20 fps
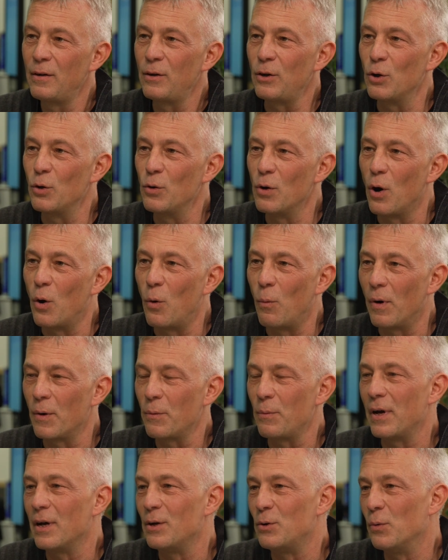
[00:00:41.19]
You know what
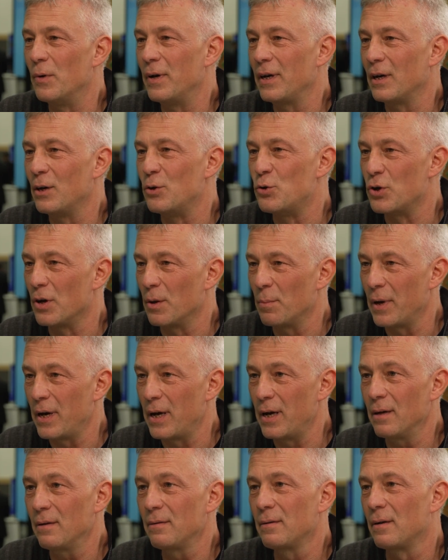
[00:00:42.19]
we are doing in
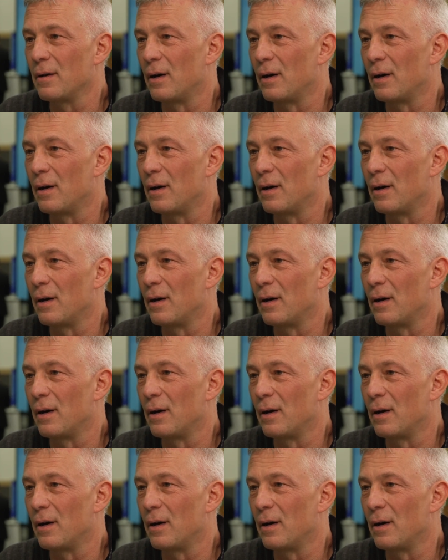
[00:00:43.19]
Germany.